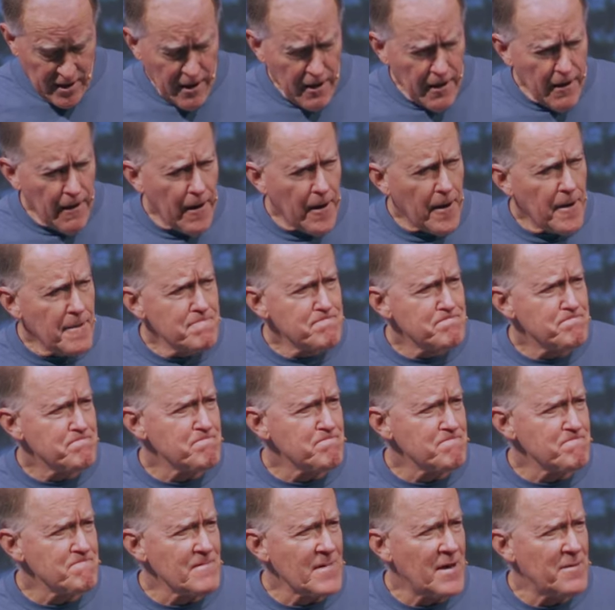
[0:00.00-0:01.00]
um,
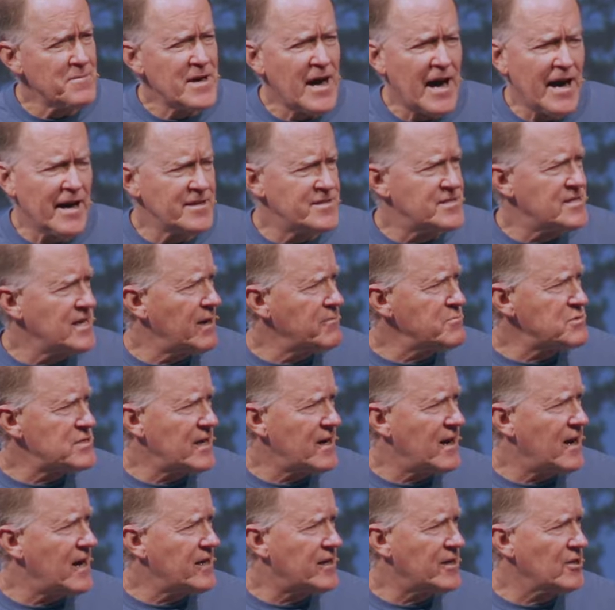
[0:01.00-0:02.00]
I mean, I had times
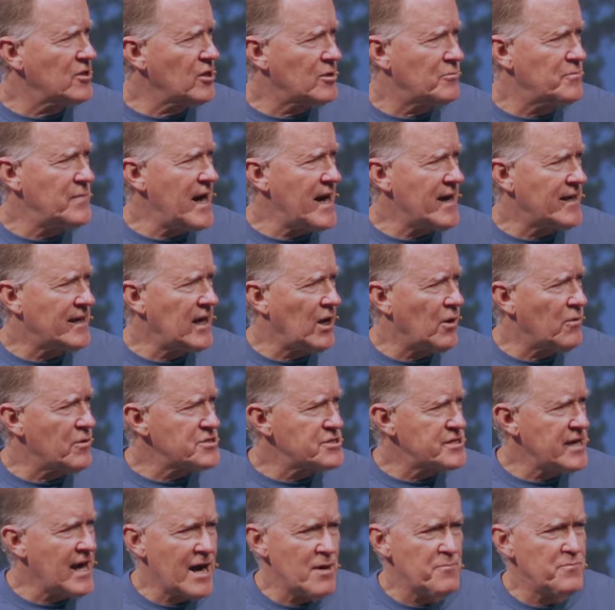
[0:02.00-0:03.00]
I can look back, I was
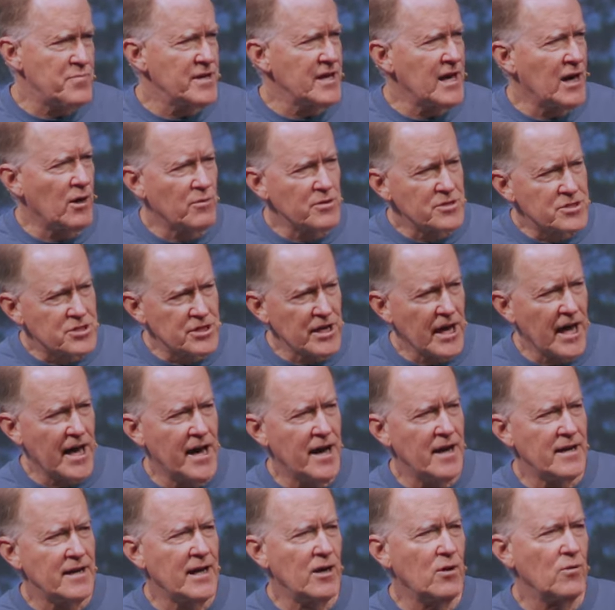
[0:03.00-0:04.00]
happy, I was
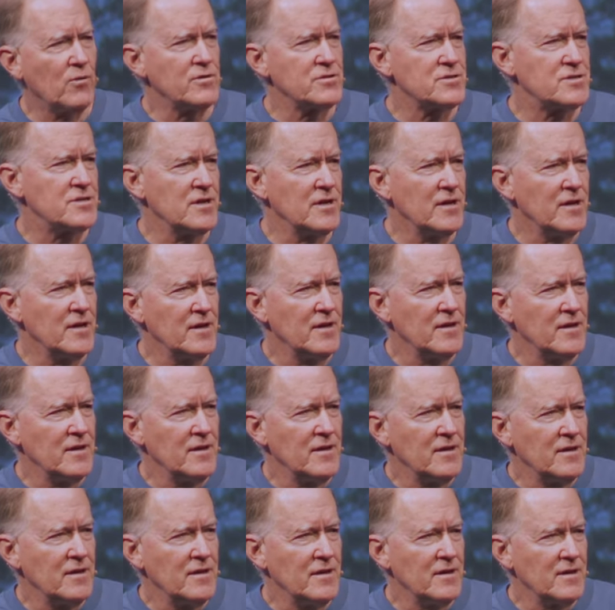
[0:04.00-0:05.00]
sad, I was
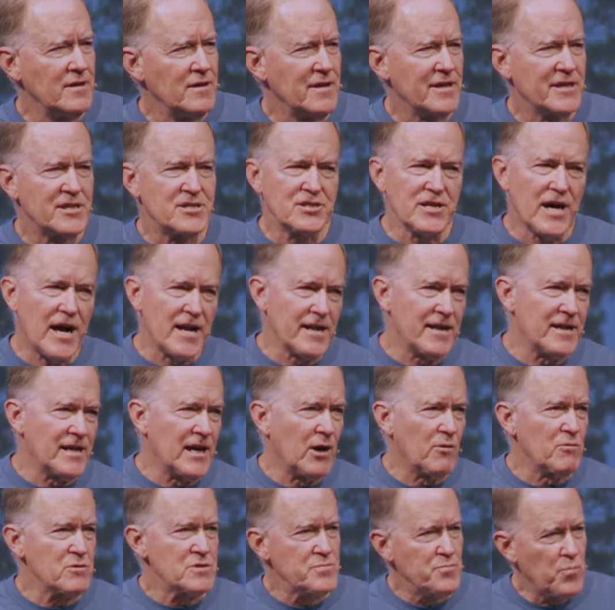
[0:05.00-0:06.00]
uh, excited, I
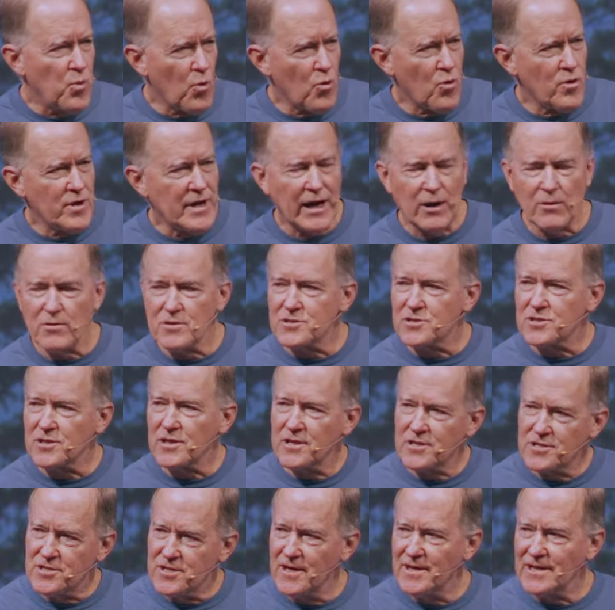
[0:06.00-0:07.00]
was bored, I was
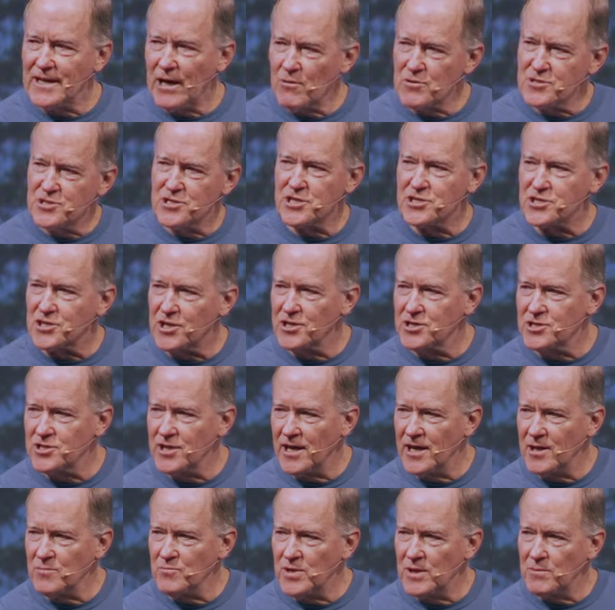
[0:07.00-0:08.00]
content, I was
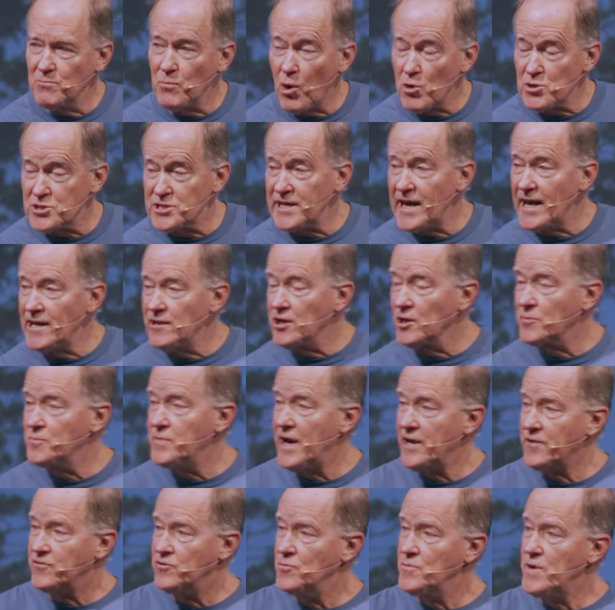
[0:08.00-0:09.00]
discontent. But mostly I look
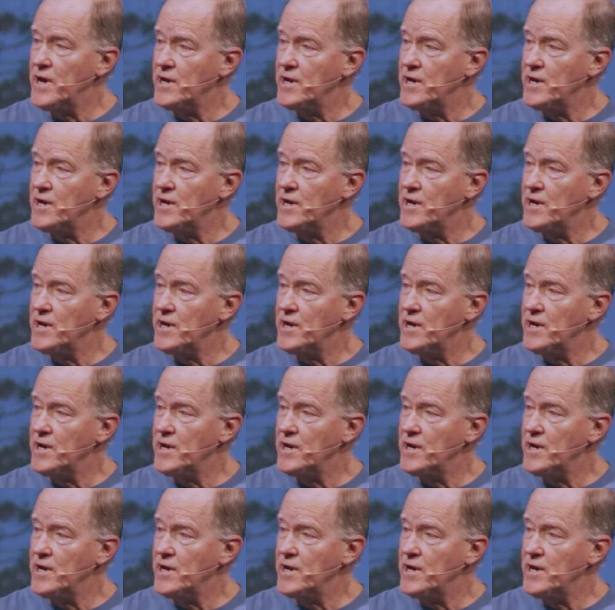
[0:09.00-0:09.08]
back through my